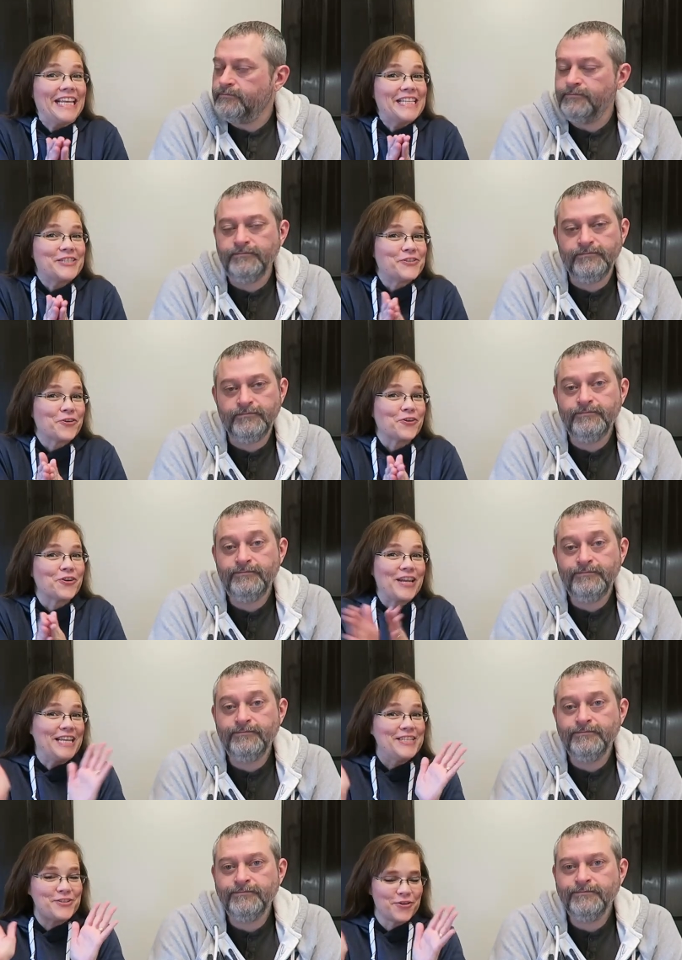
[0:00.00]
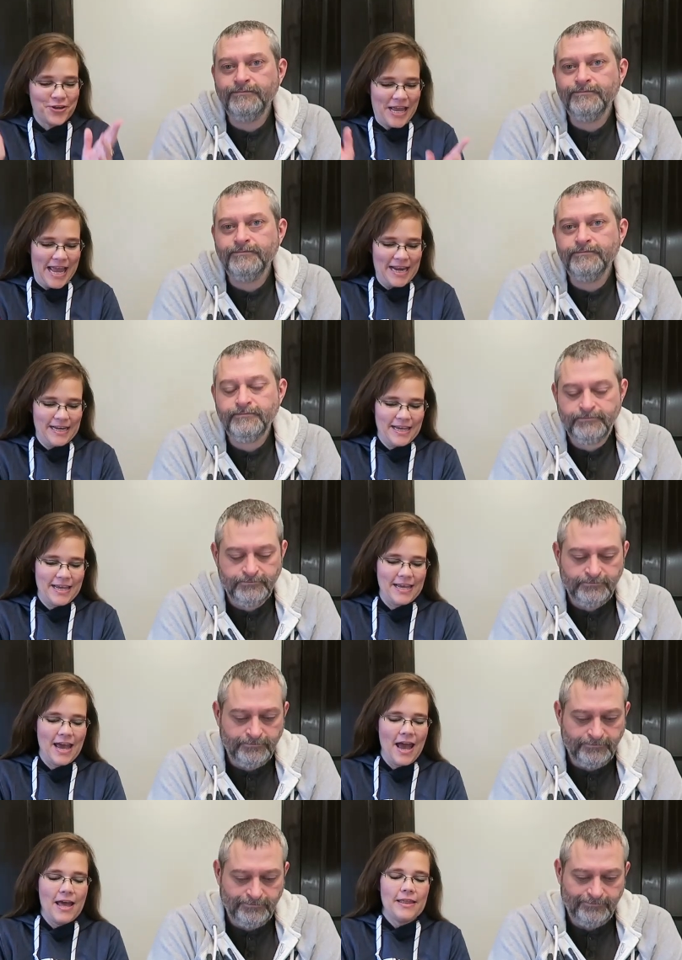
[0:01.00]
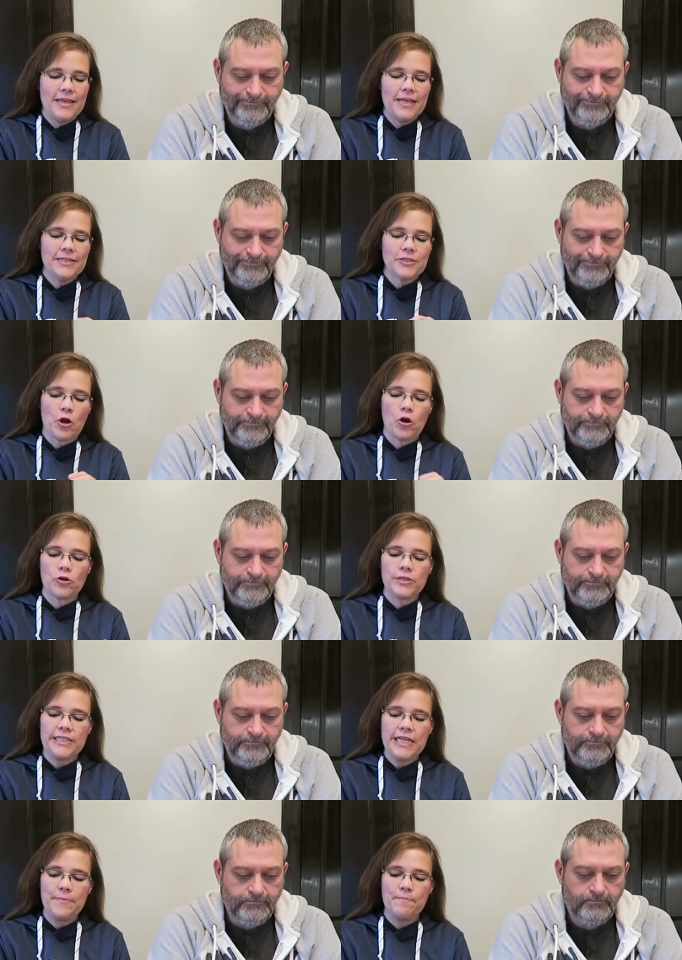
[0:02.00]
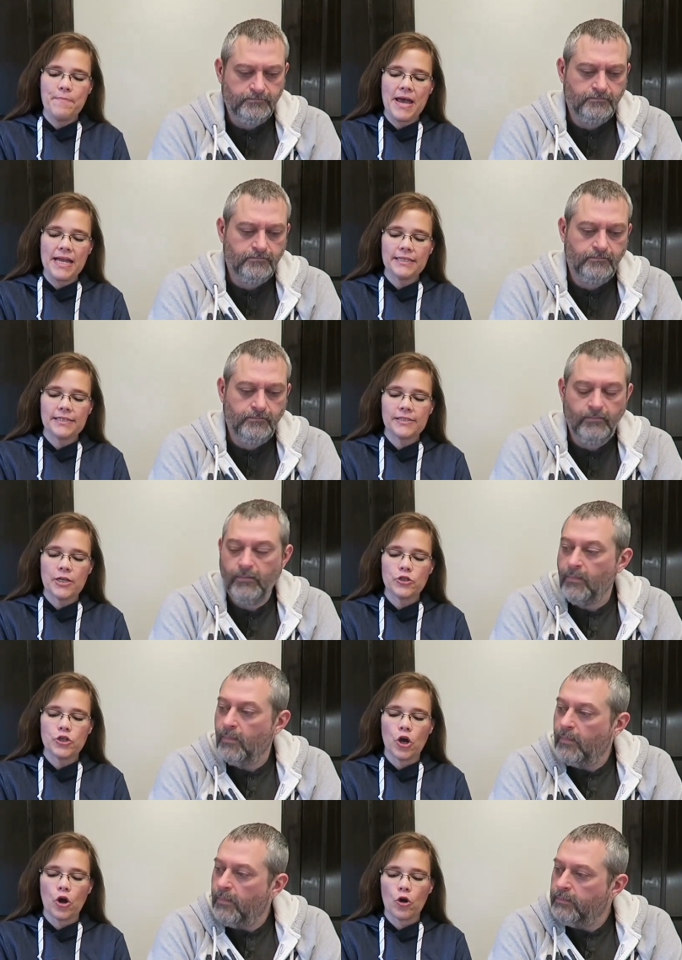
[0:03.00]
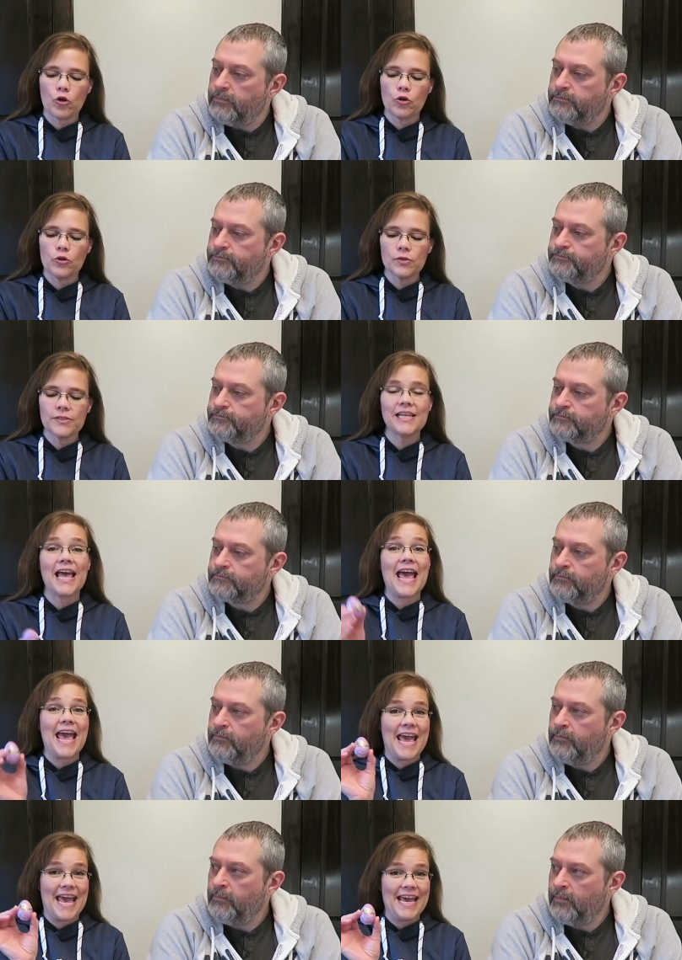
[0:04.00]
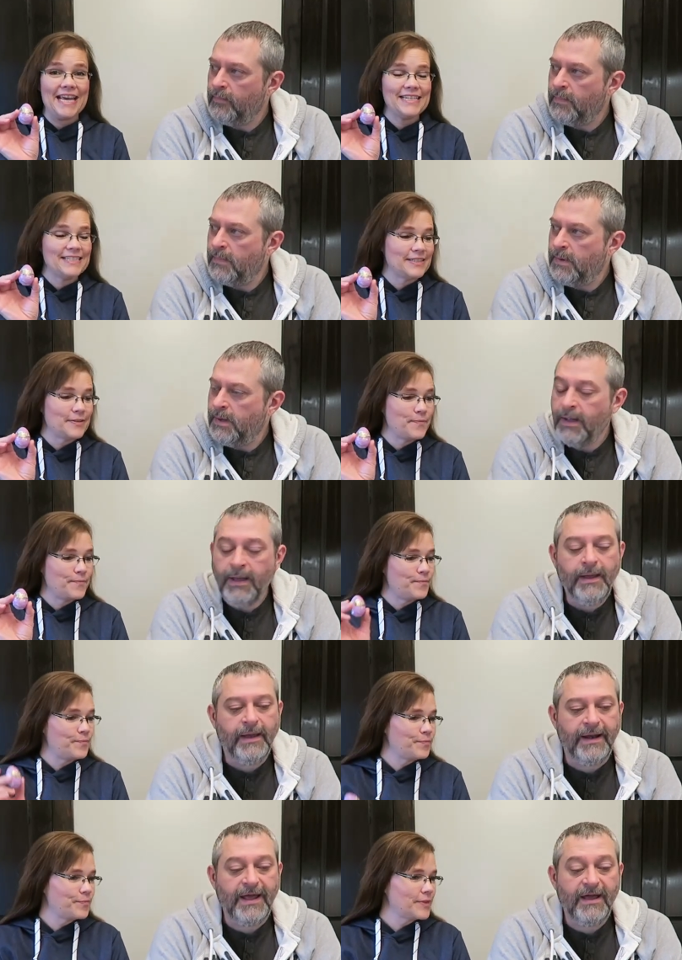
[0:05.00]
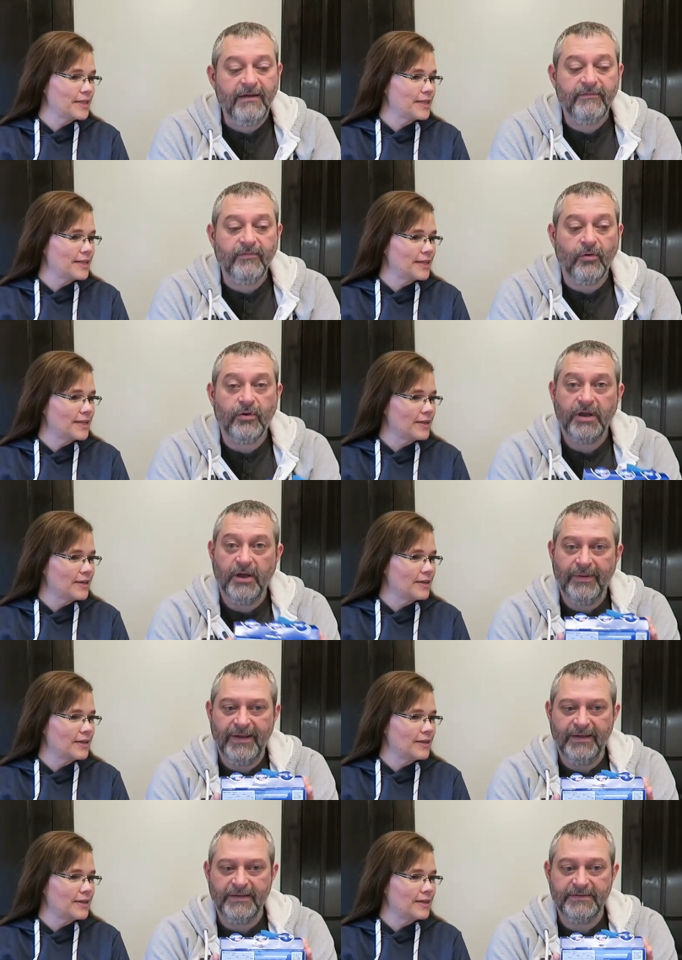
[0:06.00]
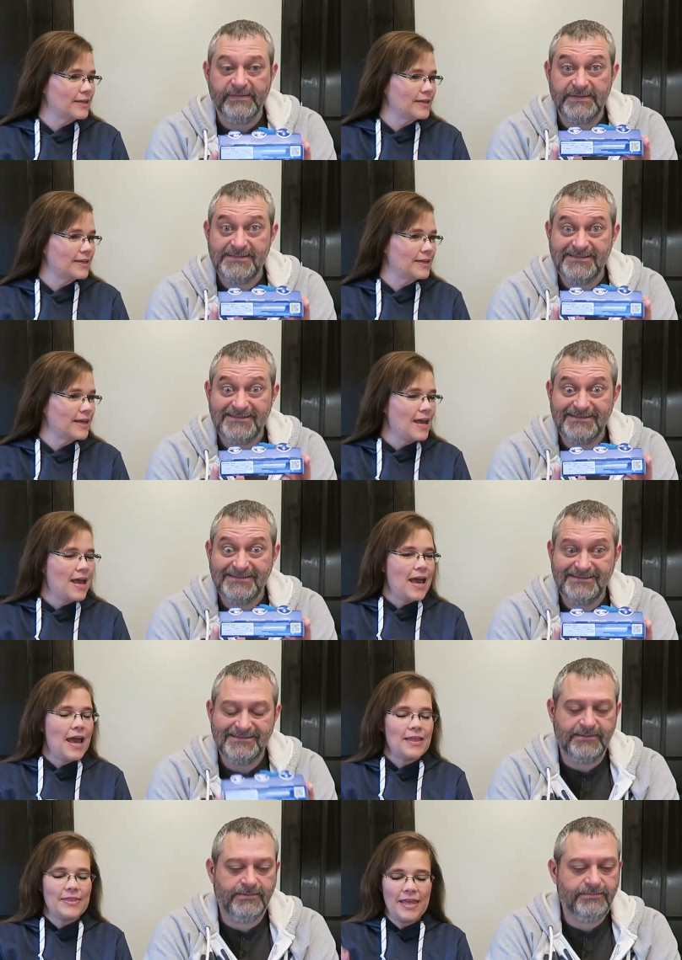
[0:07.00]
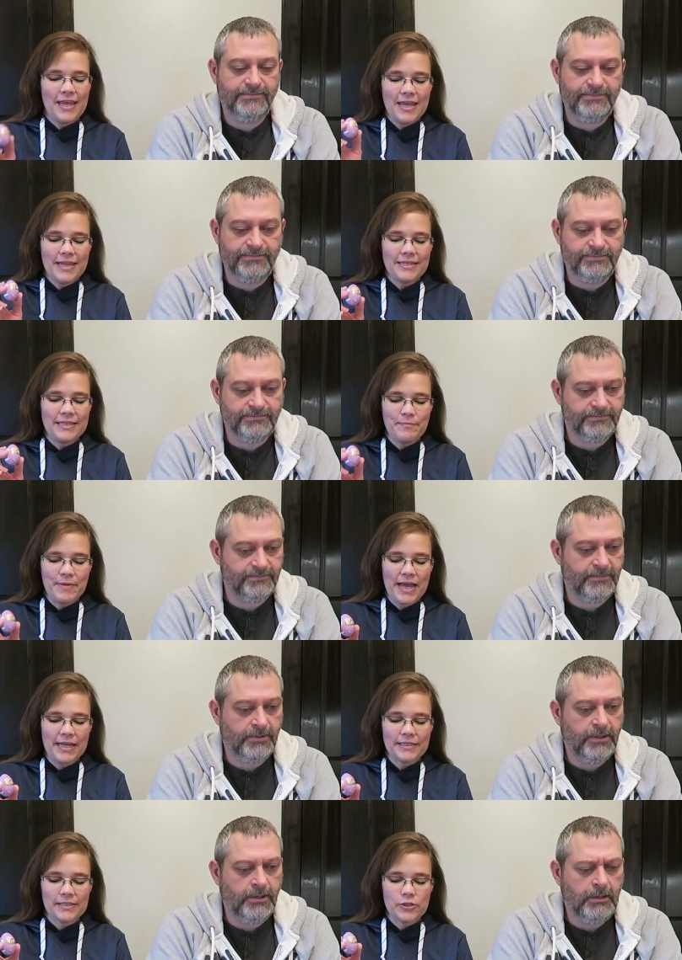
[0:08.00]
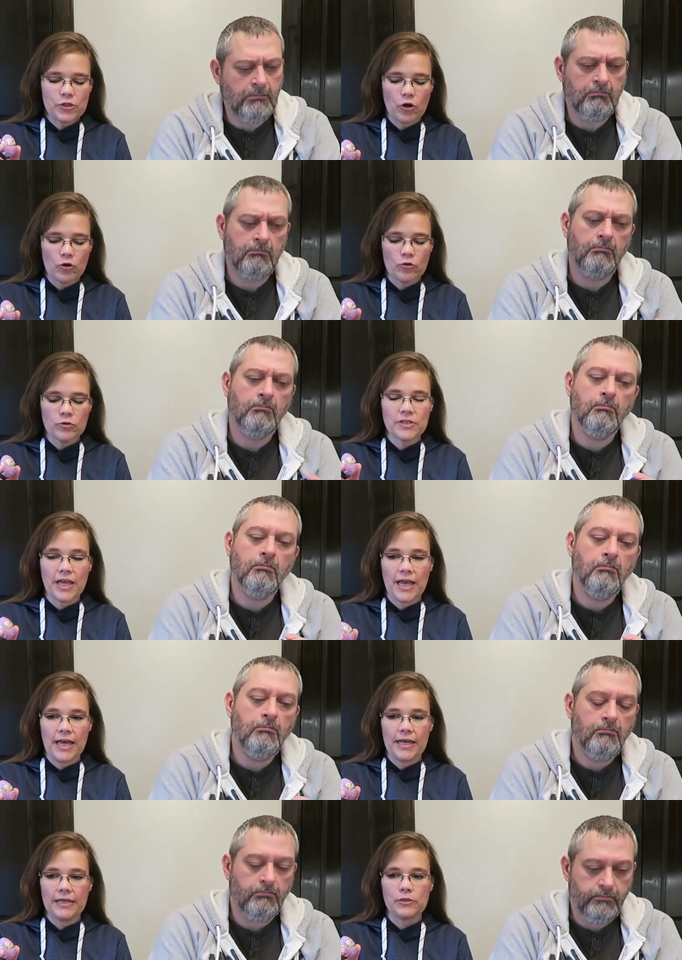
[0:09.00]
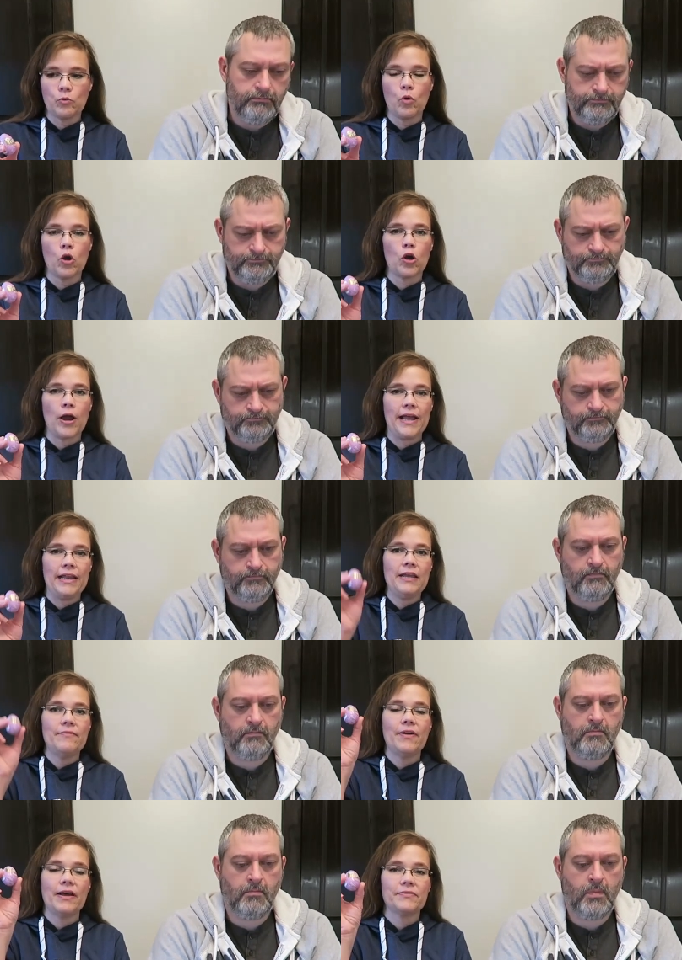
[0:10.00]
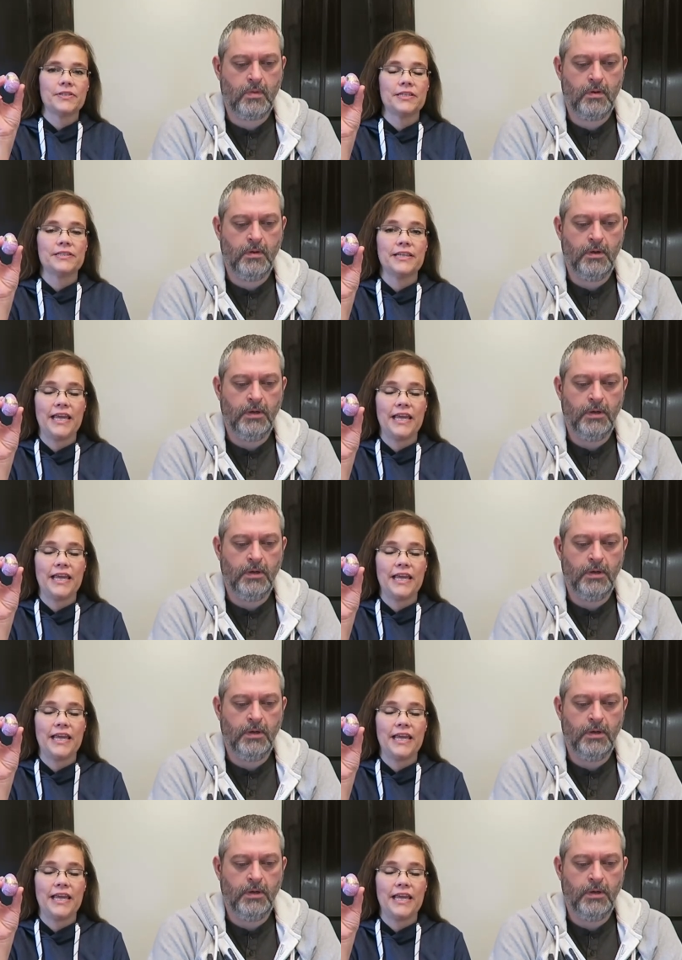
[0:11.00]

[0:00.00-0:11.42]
Speaker 1: Easter, Easter candy. These are Demet's Turtles Eggs.
Speaker 2: I have Oreo eggs.
Speaker 1: The DeMet's turtles eggs were 85 cents